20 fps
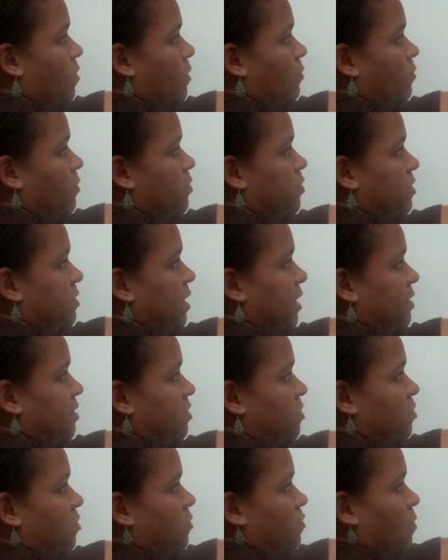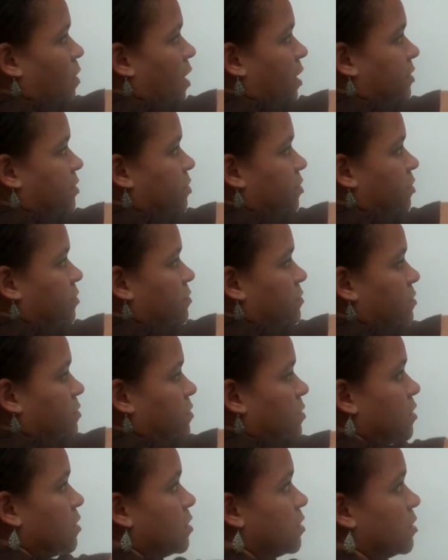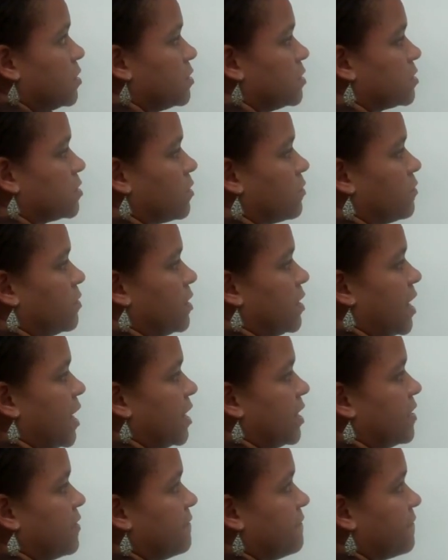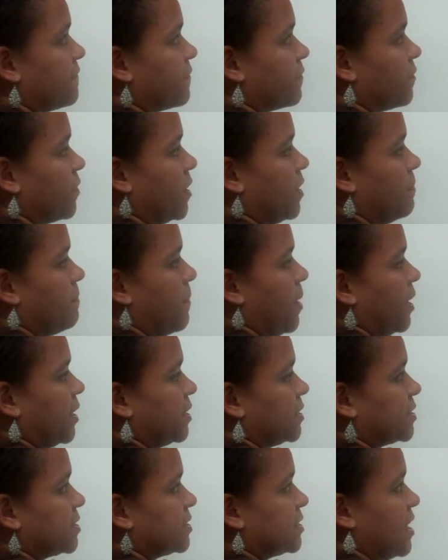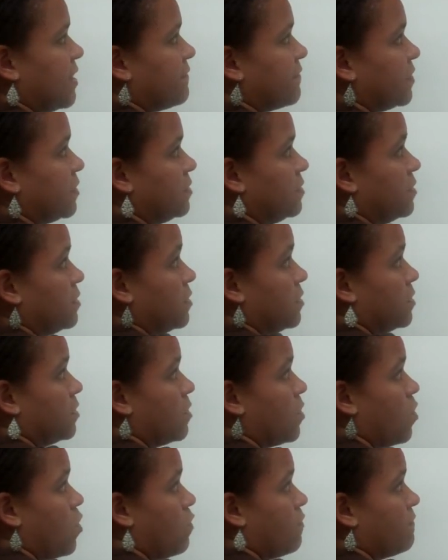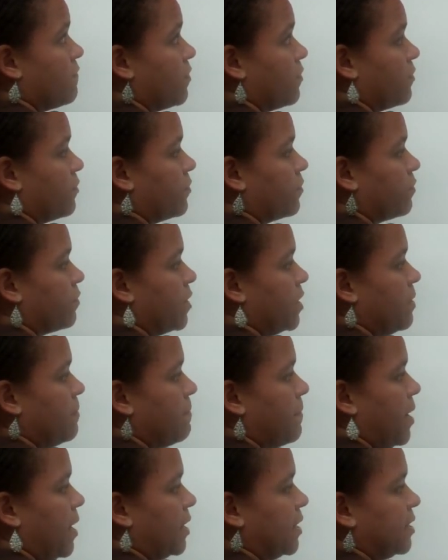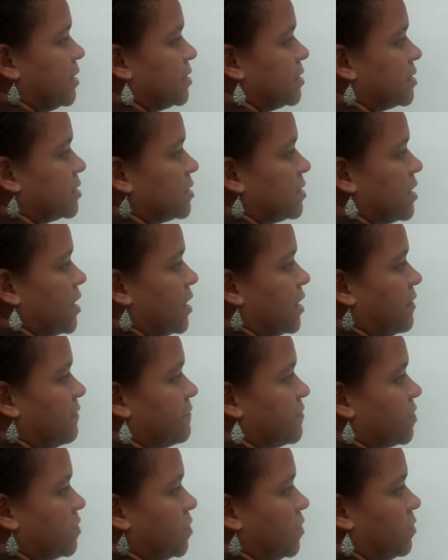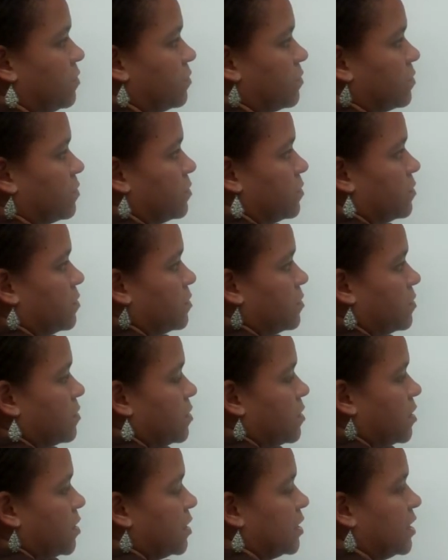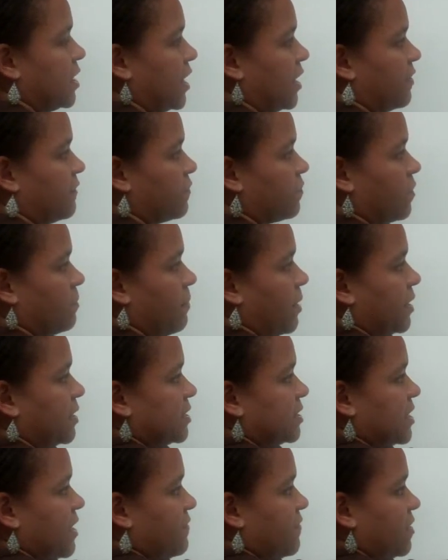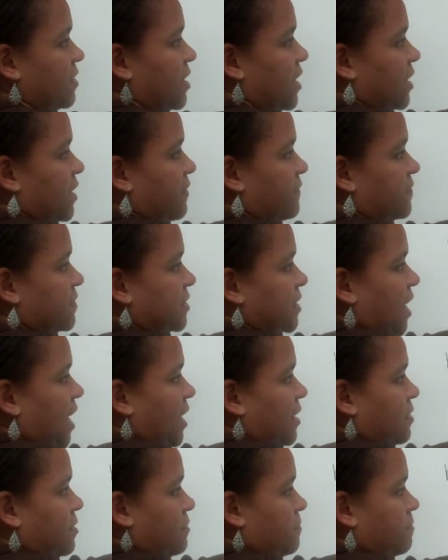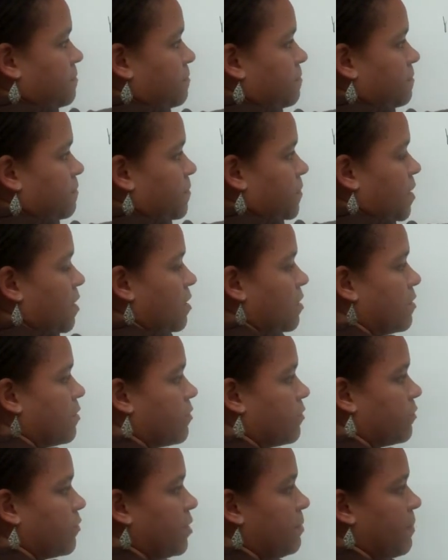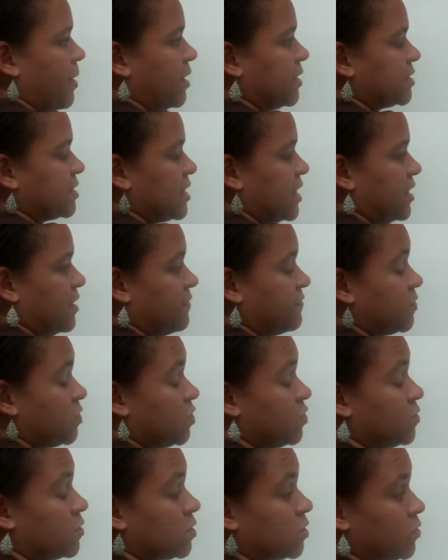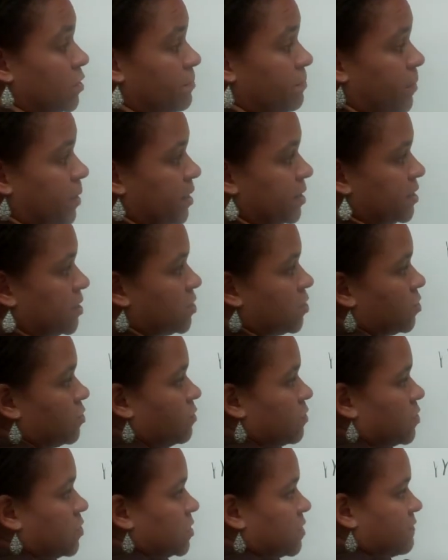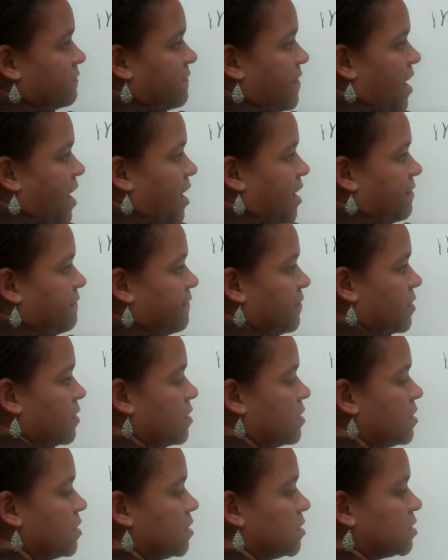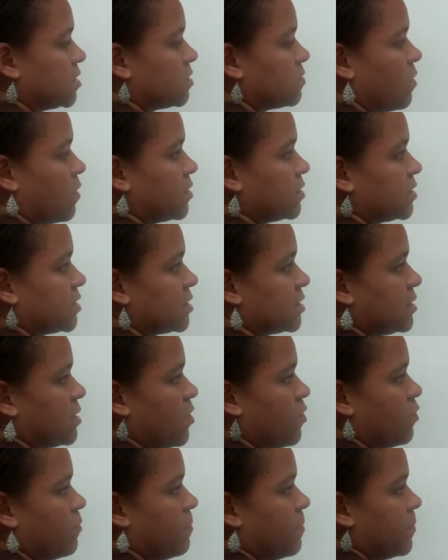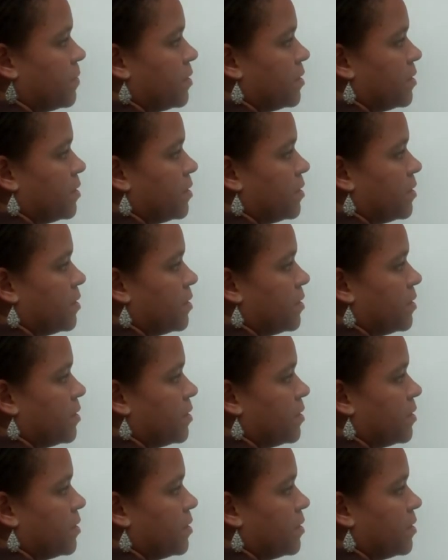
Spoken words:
which is x2, y2, so -3 minus 7 over 3 minus -2. -3 minus 7, -10. 3 minus -2 is 3 plus 2, which is 5. So our slope